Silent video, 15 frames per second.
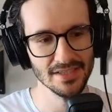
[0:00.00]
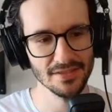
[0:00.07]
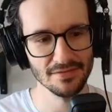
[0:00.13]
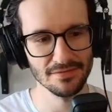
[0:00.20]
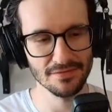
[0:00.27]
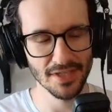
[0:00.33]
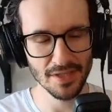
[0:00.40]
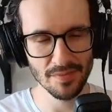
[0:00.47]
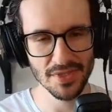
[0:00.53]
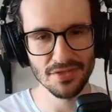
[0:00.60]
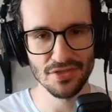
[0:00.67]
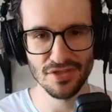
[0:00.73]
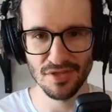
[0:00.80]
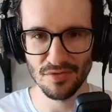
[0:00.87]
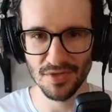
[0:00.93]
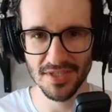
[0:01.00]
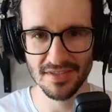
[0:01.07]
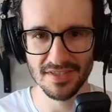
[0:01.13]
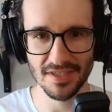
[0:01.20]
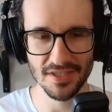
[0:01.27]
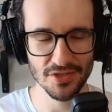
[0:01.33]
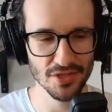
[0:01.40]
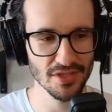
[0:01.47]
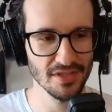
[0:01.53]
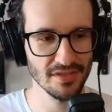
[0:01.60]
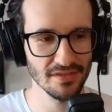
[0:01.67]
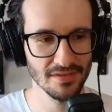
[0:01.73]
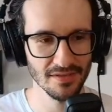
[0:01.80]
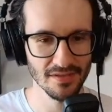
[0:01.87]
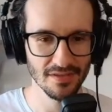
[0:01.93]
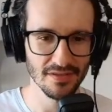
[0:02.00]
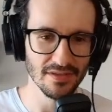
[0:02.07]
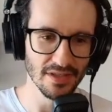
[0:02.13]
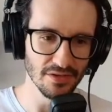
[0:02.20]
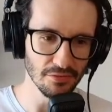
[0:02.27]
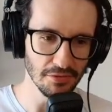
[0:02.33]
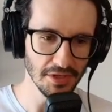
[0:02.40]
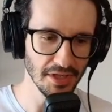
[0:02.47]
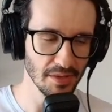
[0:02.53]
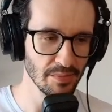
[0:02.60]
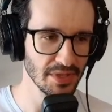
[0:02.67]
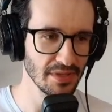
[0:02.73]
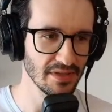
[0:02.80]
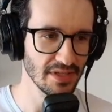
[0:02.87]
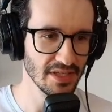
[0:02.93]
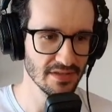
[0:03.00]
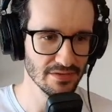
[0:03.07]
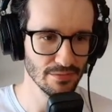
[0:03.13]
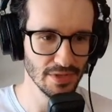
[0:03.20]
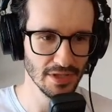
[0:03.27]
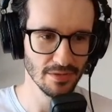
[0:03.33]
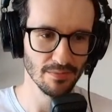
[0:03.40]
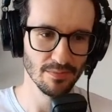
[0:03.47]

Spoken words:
Vibe engineering session that will happen next week.